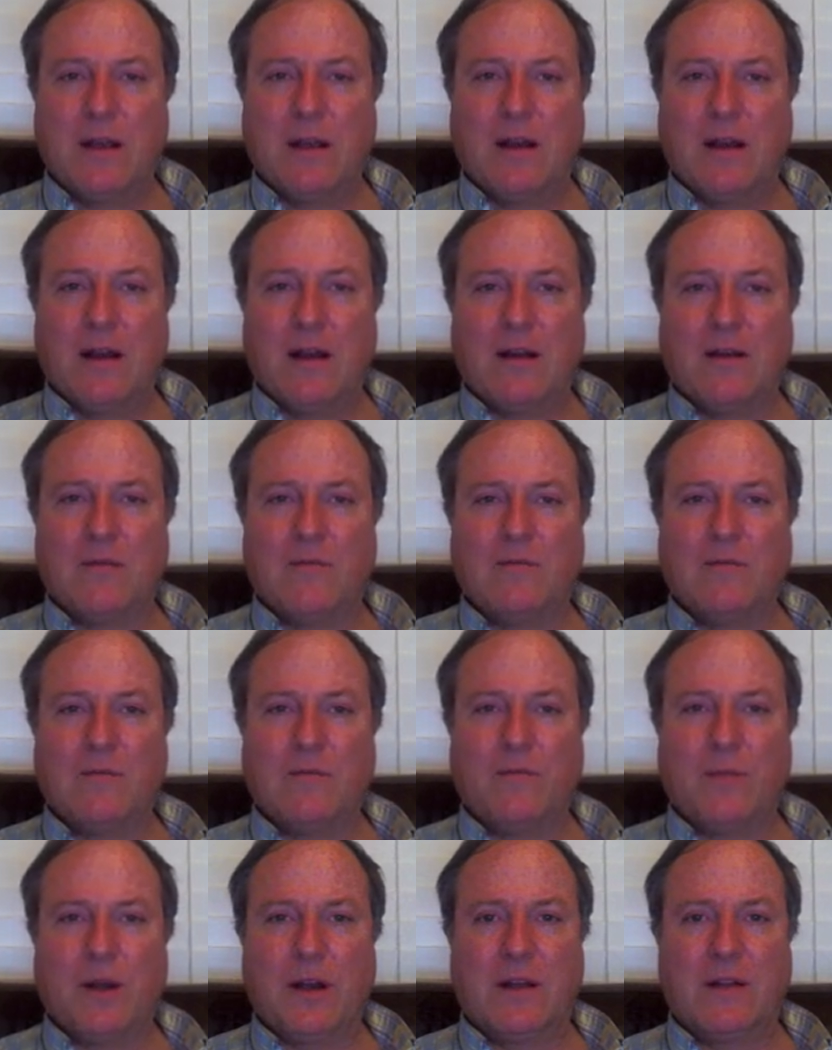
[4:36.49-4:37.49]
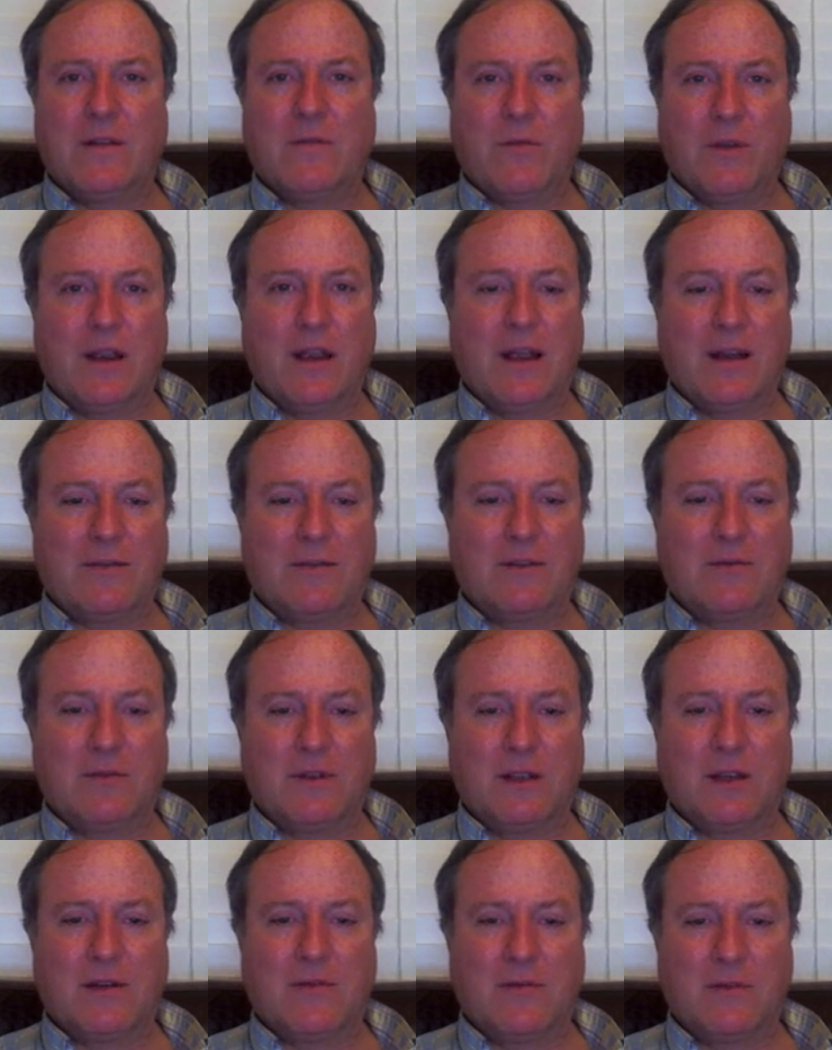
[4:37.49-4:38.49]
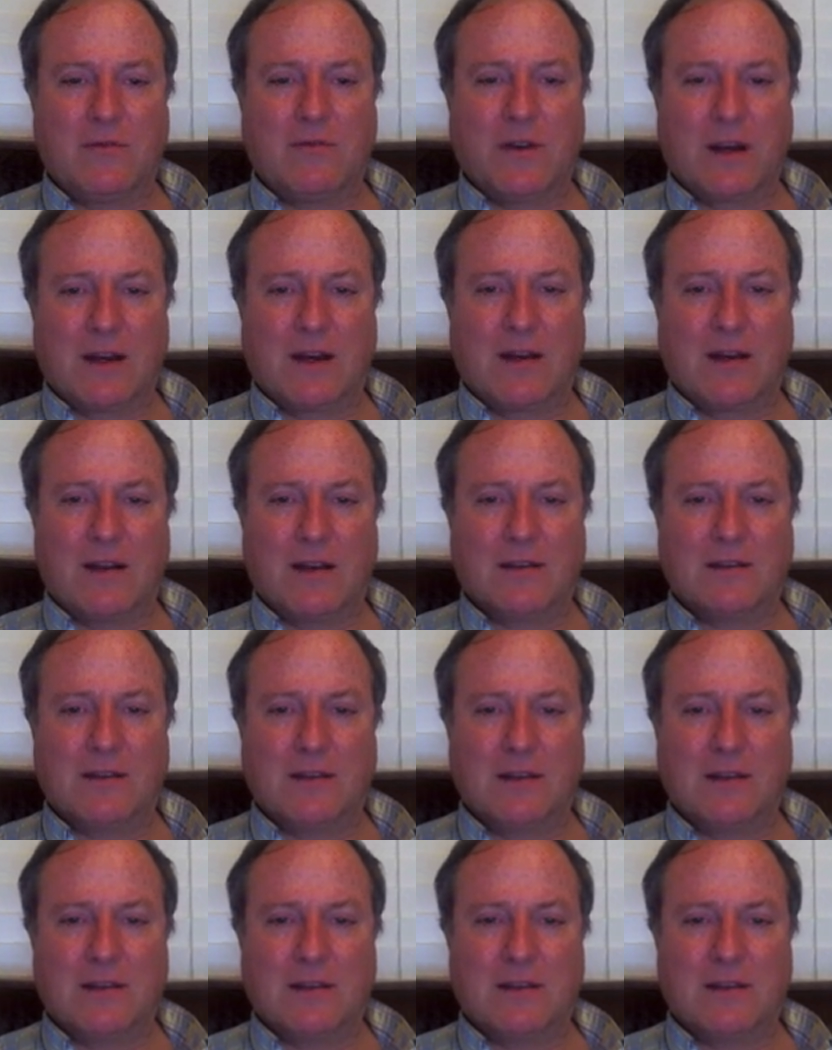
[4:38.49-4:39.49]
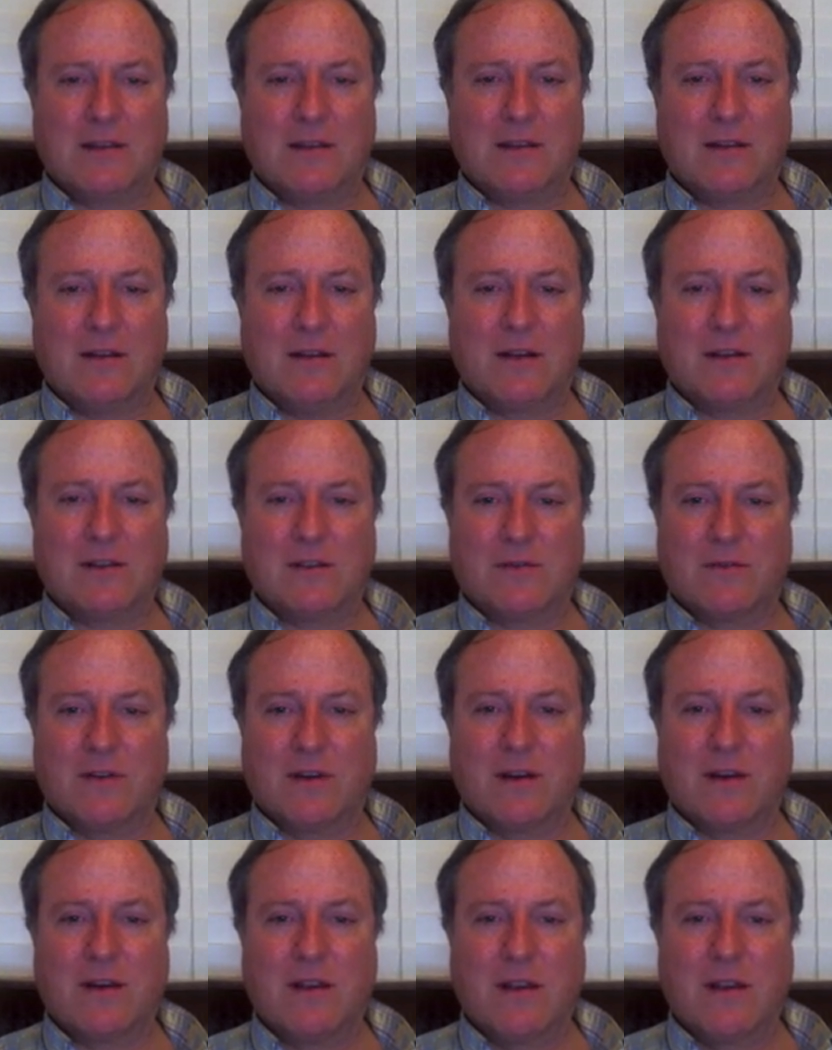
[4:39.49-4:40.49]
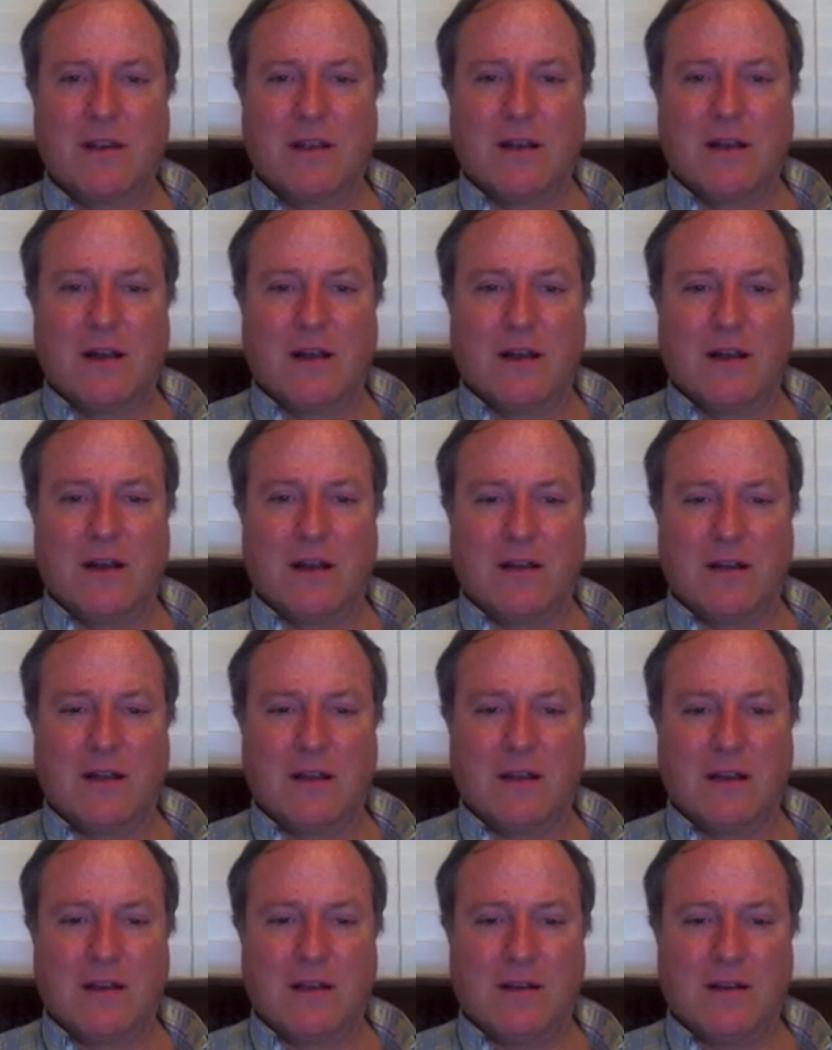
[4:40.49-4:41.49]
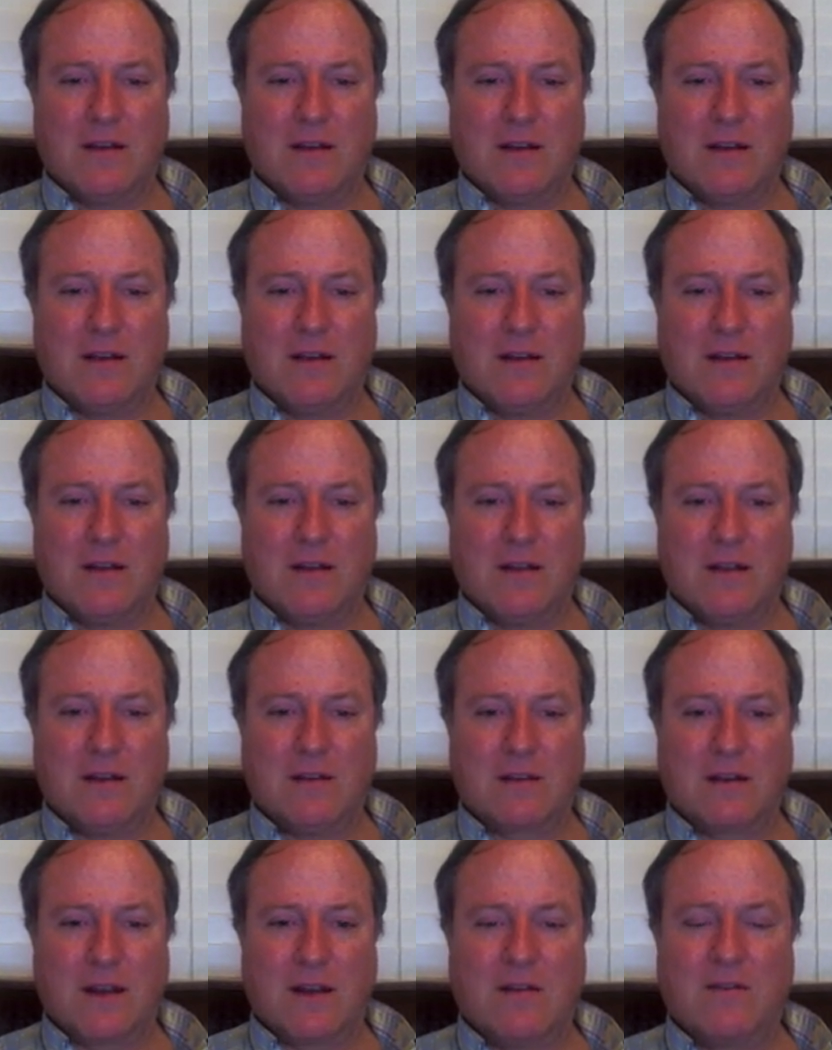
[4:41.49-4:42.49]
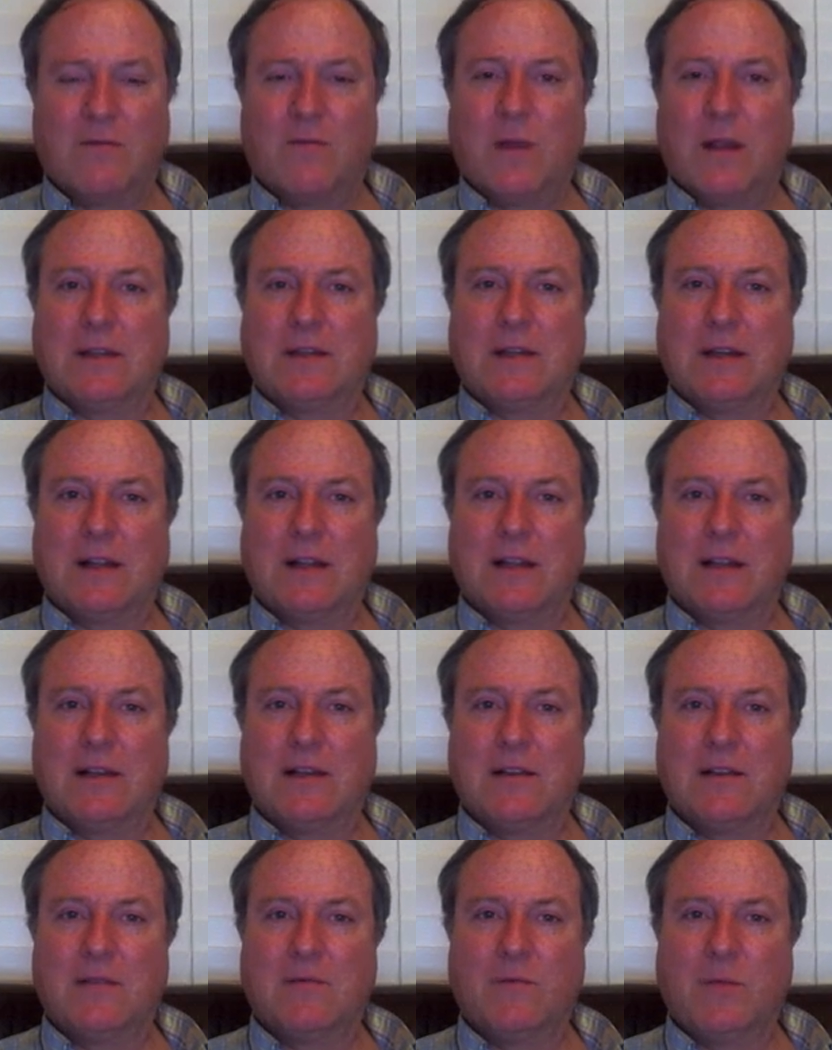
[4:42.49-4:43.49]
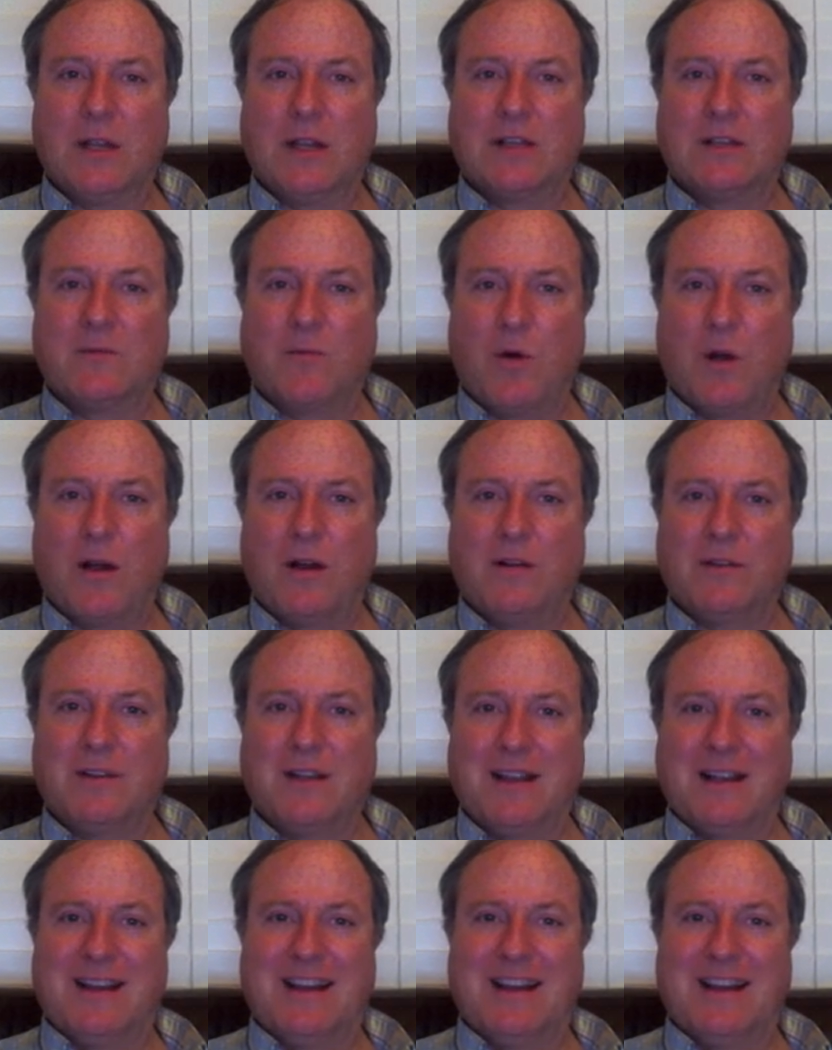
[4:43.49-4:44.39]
Um, but we have to really r- recognize that this is a luxury, uh, and and it's kind of basically being spoiled